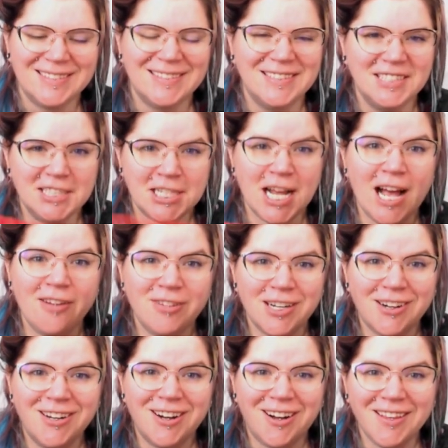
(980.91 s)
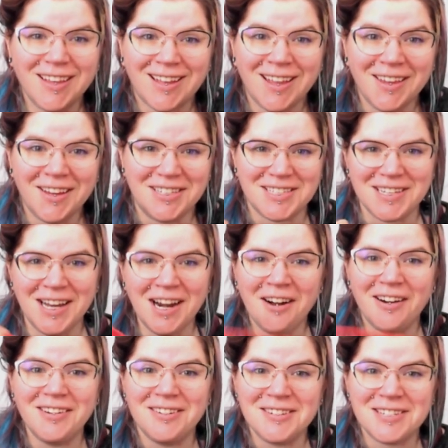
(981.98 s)
Just have it on all the colors. I
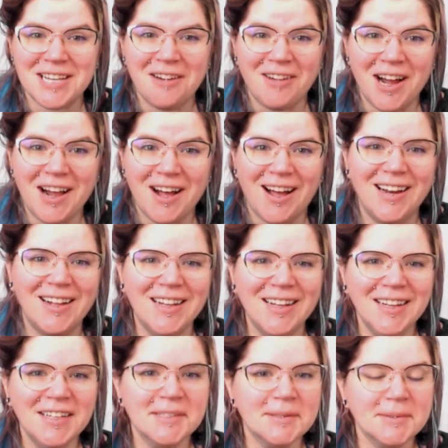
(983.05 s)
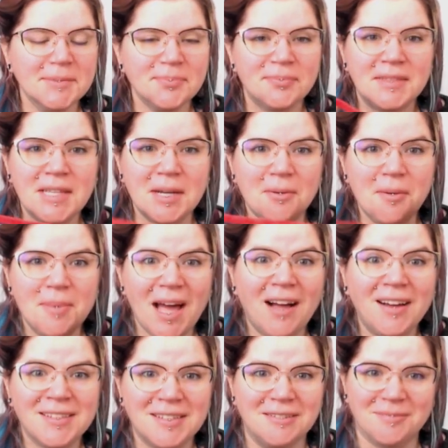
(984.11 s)
don't understand why not. That would be
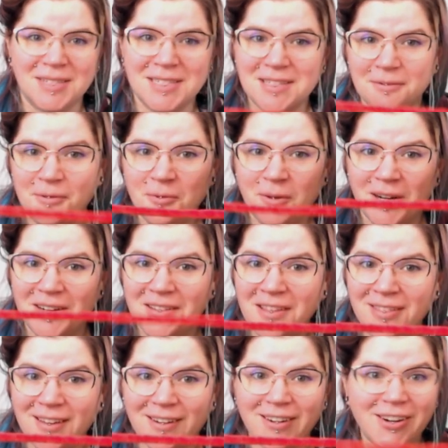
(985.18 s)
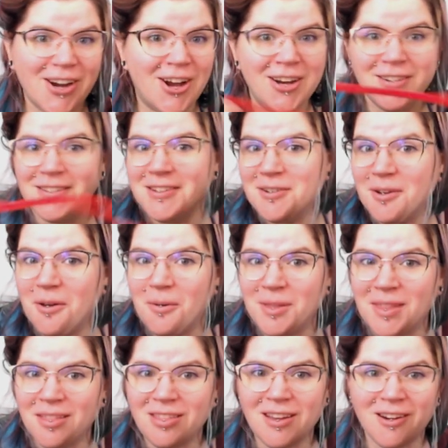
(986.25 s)
awesome. Because if you wanted the thicker yarn, then you can go
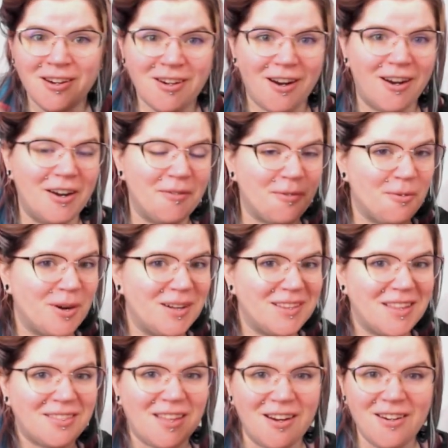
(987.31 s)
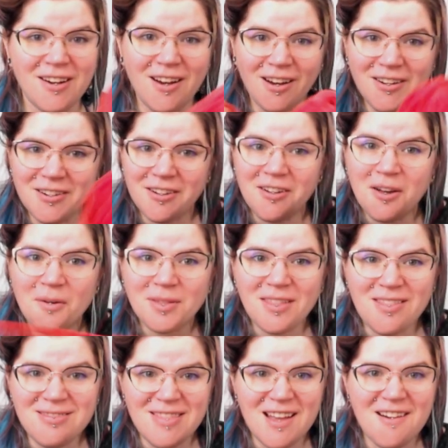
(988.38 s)
with the thicker yarn. If you wanted the thinner yarn, you could go with
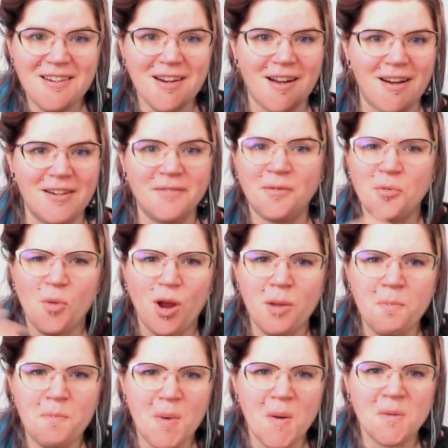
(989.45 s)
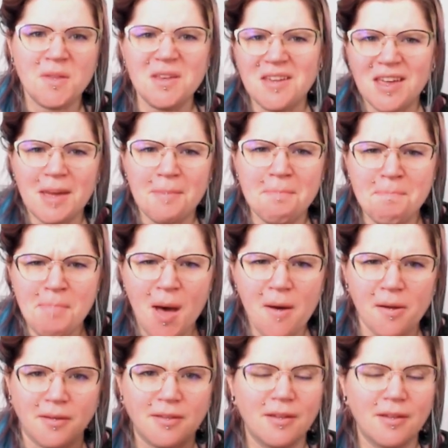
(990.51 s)
the thinner yarn. If you wanted both, then you get both.